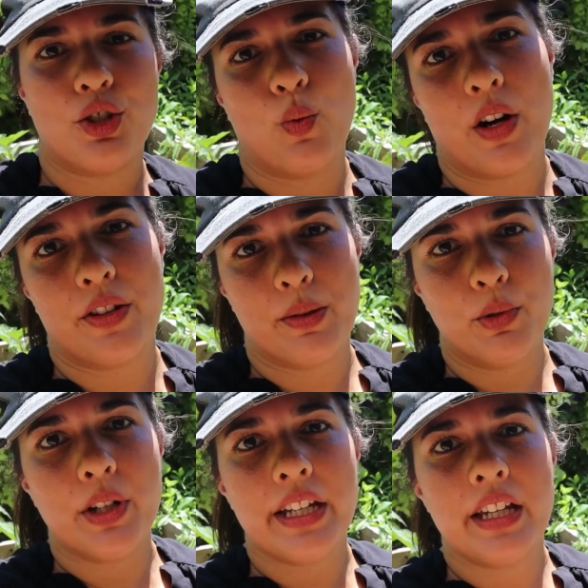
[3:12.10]
You should water in the
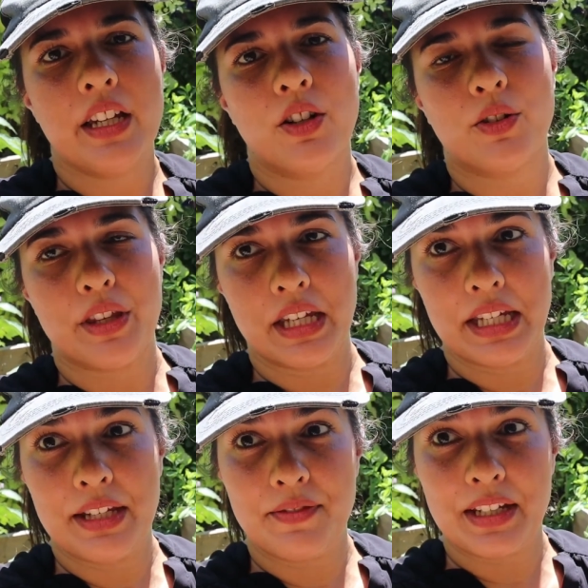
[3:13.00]
morning or the
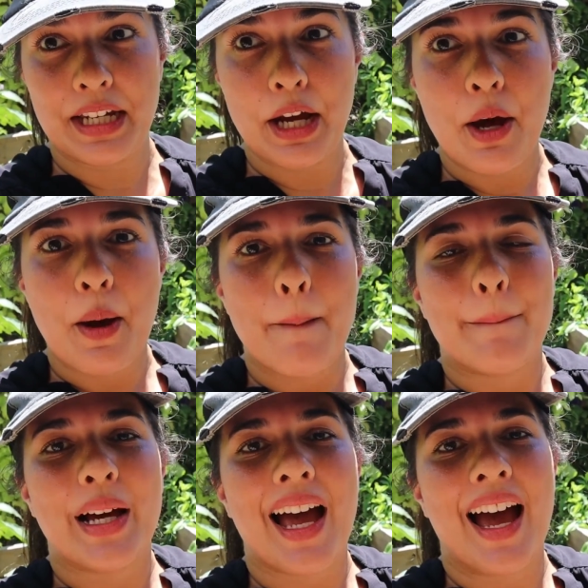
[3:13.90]
evening.
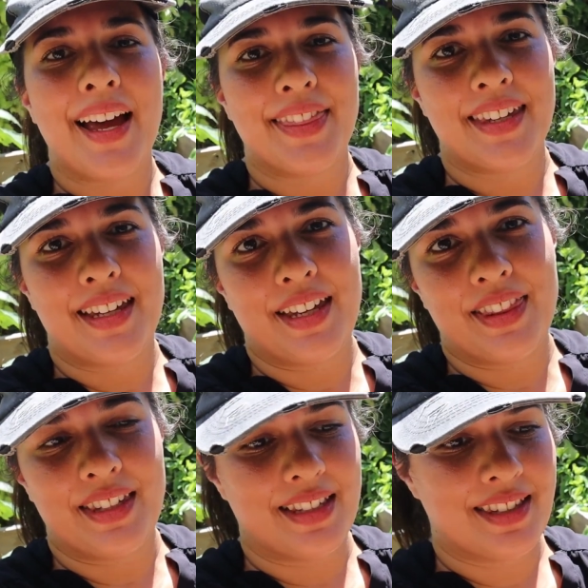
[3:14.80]
But I
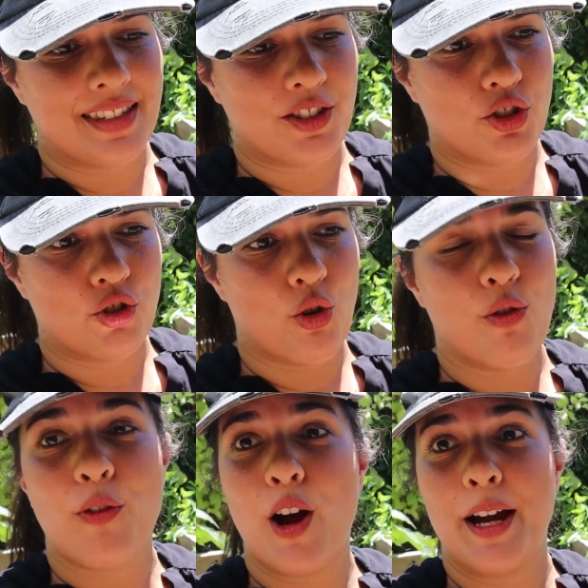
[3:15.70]
think this
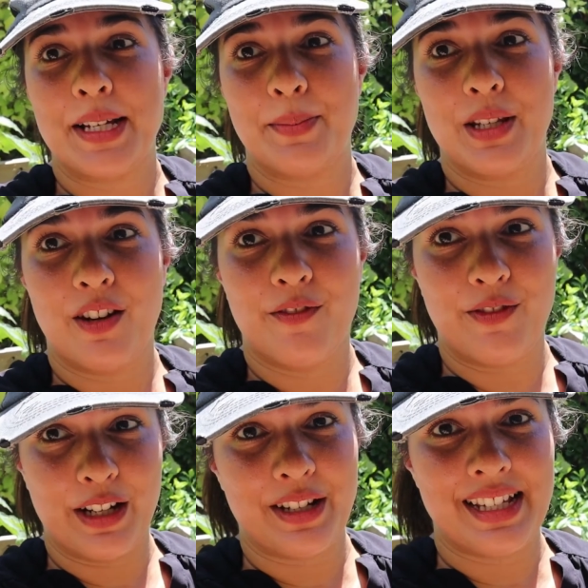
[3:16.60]
so far has been a
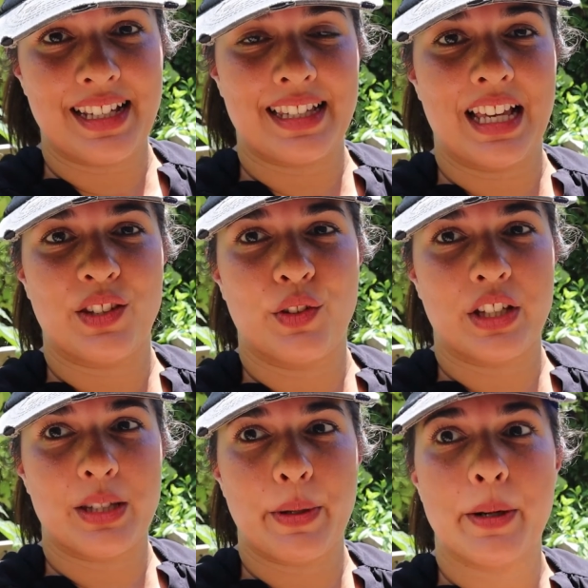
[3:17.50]
very
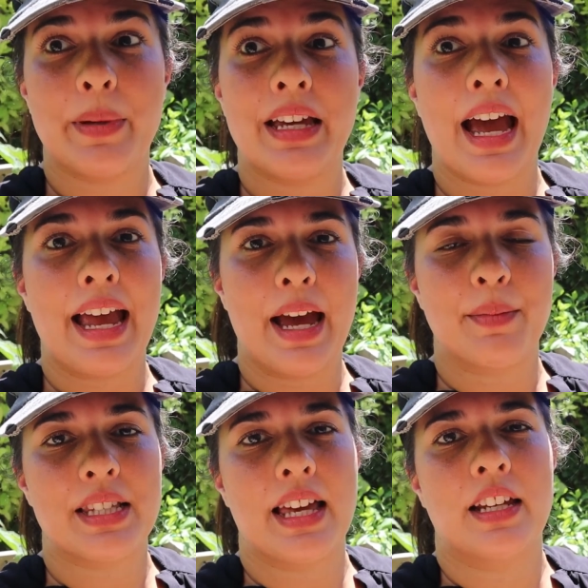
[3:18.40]
successful experiment. I
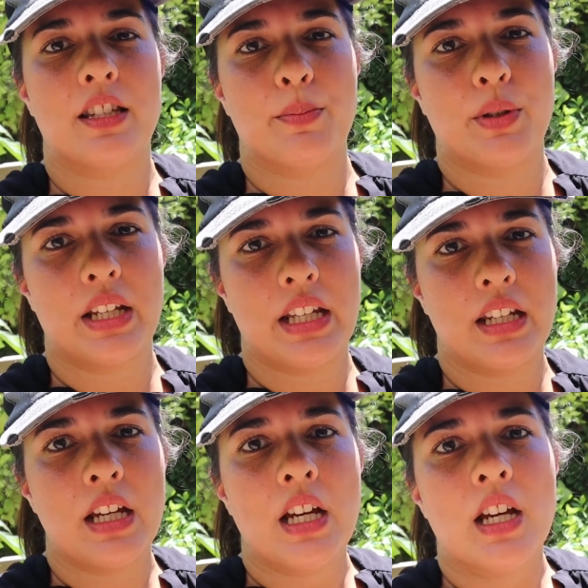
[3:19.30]
am excited to put
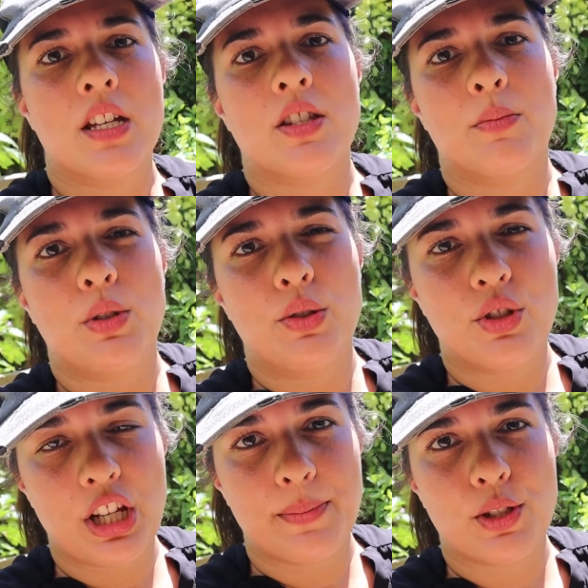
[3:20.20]
in some
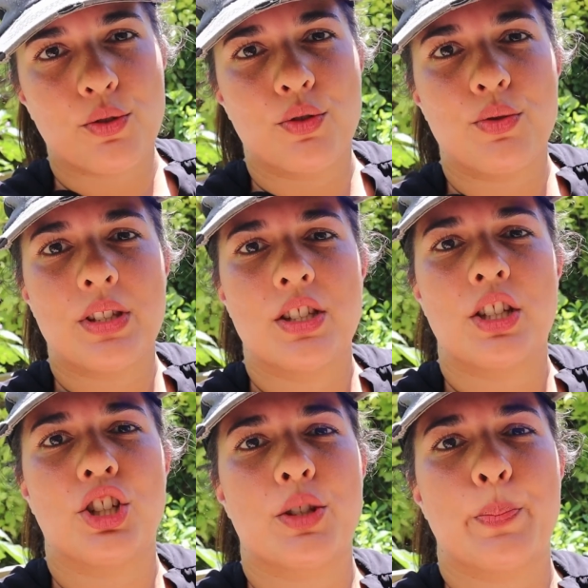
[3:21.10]
U-shaped screws
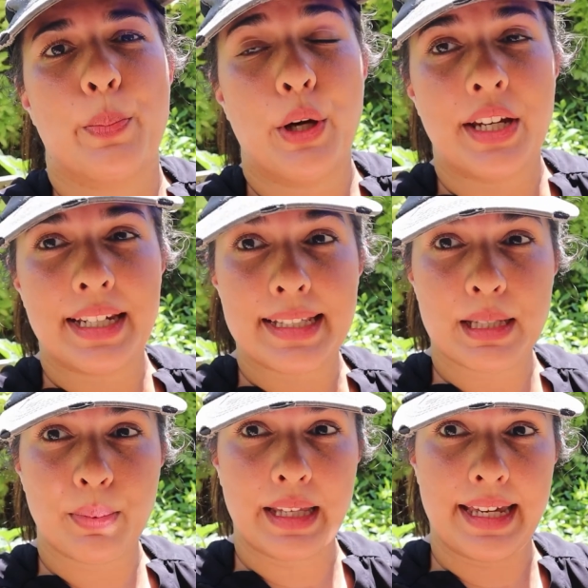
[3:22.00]
to just put it
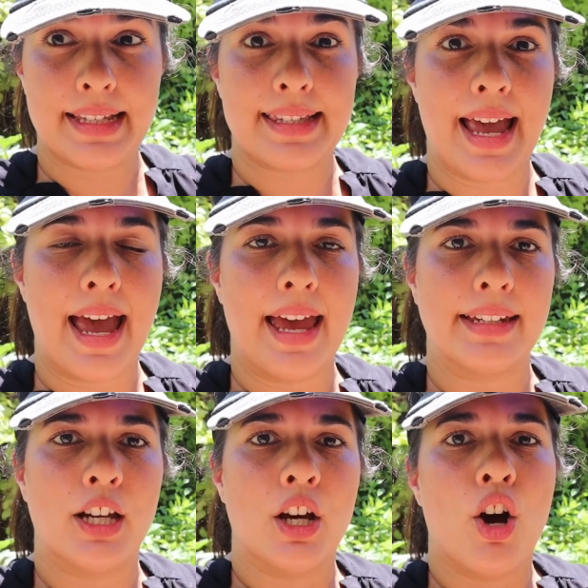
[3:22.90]
into place,
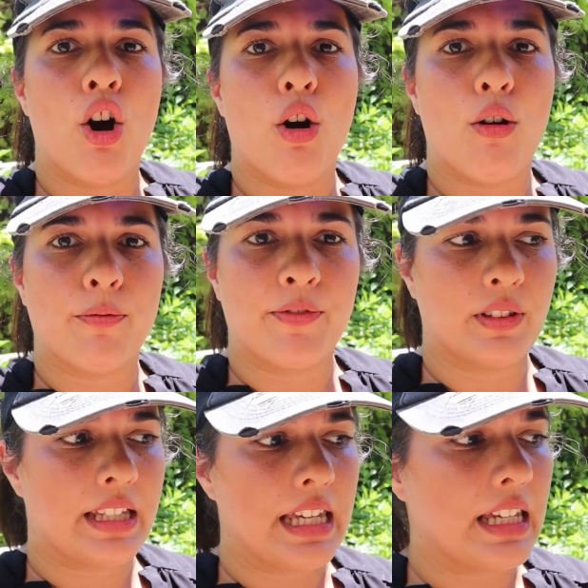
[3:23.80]
and
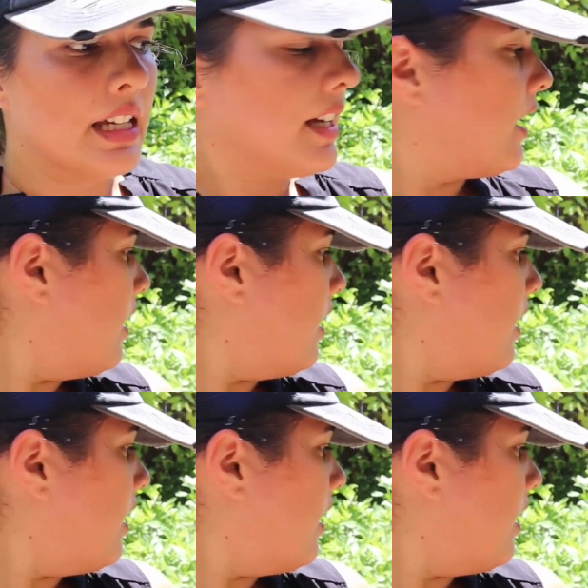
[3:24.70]
hopefully